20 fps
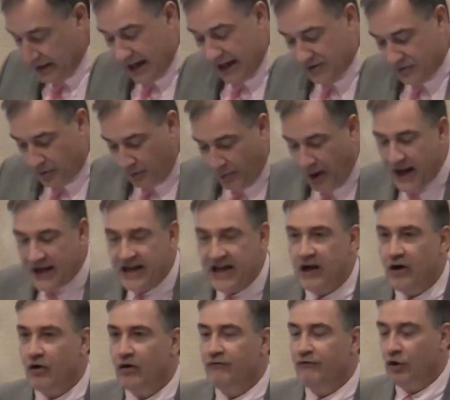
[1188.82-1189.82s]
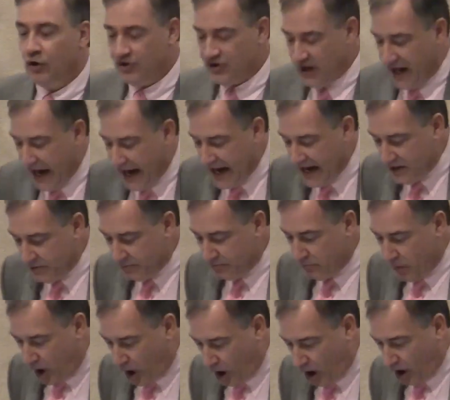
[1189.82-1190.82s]
As we read here in verse 8,
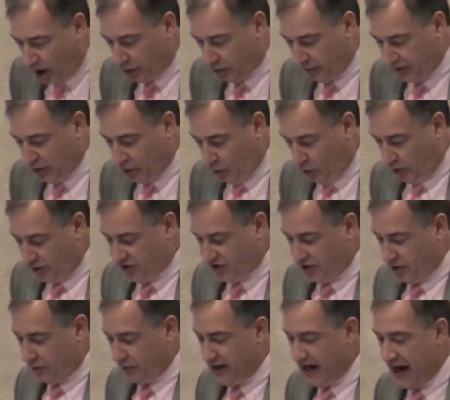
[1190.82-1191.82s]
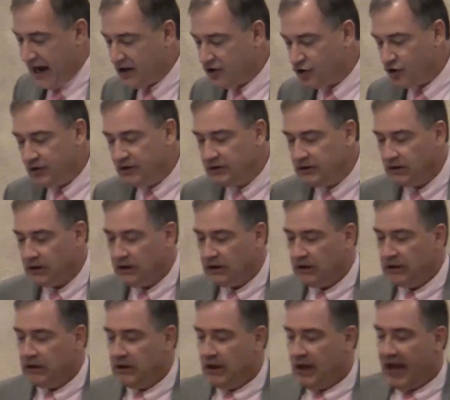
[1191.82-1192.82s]
Mark records their reaction
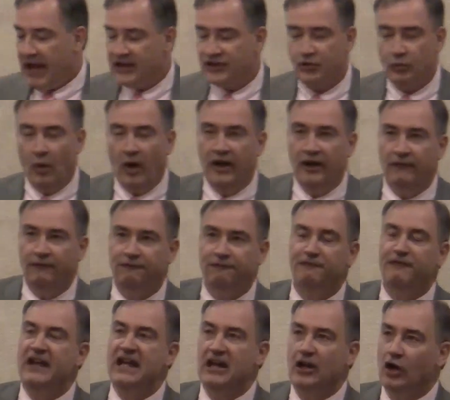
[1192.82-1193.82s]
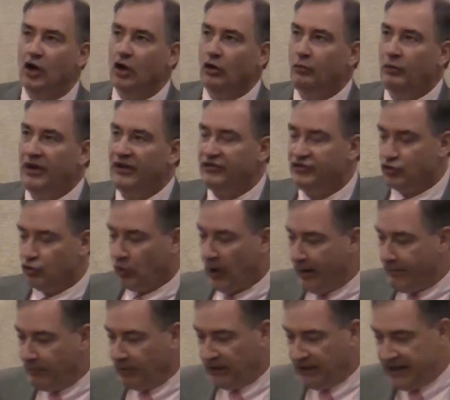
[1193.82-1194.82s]
as one of fear with
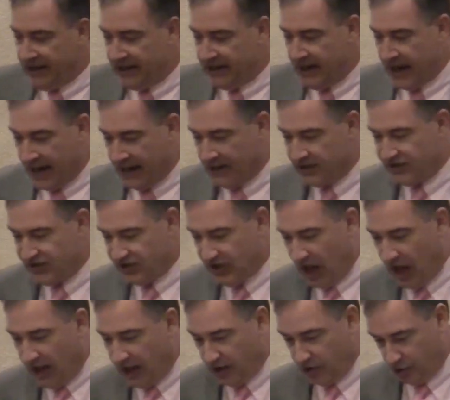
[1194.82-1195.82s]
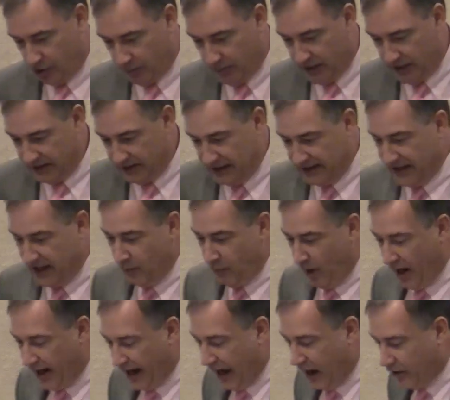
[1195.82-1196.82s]
trembling and astonishment. And then they
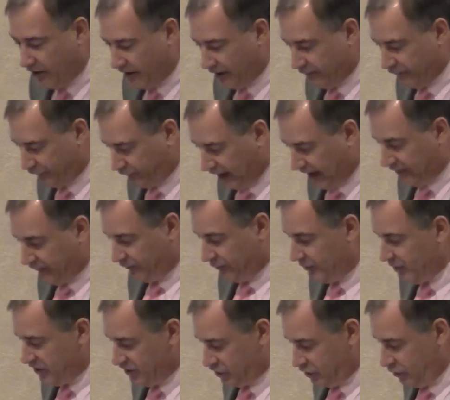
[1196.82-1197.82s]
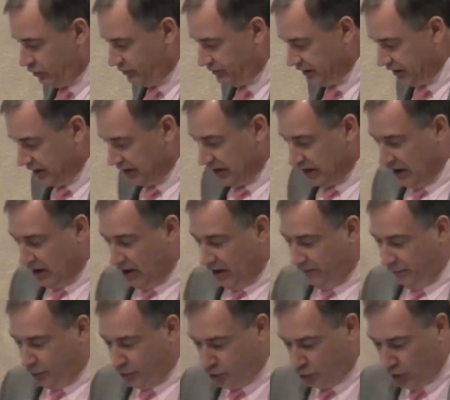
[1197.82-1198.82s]
went out and fled from the tomb,
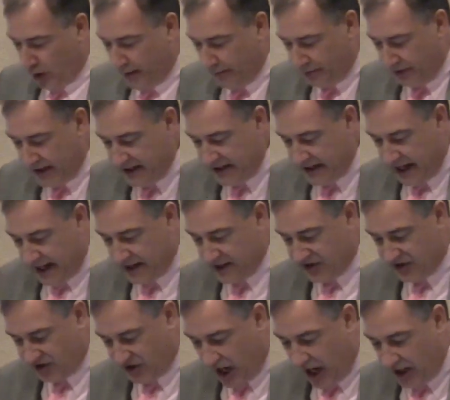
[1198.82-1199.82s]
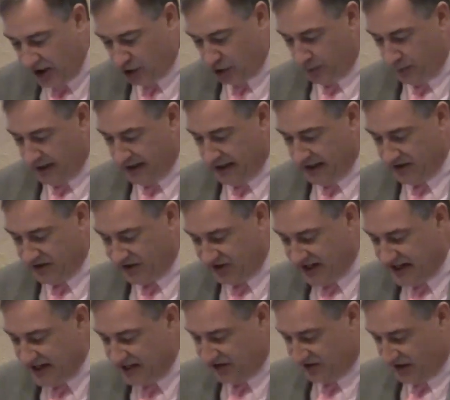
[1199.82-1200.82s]
For trembling and astonishment had
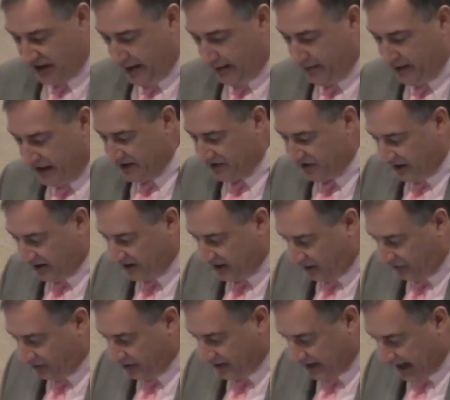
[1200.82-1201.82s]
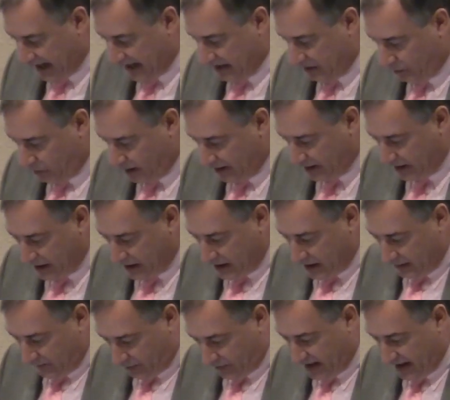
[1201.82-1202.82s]
seized them, said nothing to anyone,
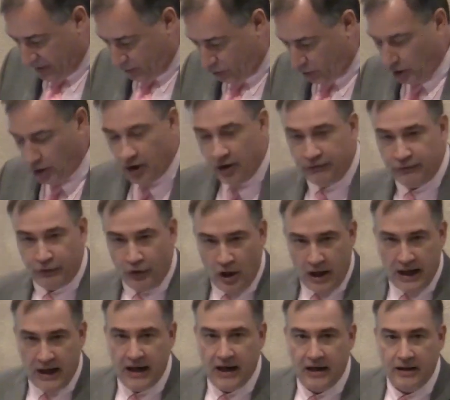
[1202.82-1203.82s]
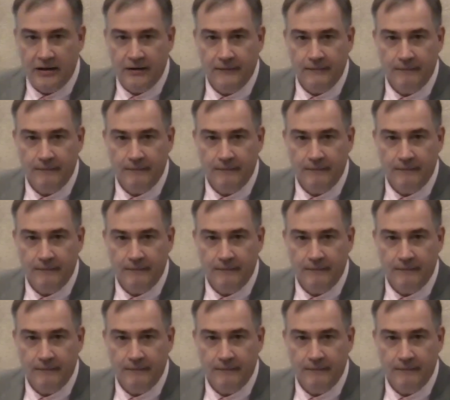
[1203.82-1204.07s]
for they were afraid.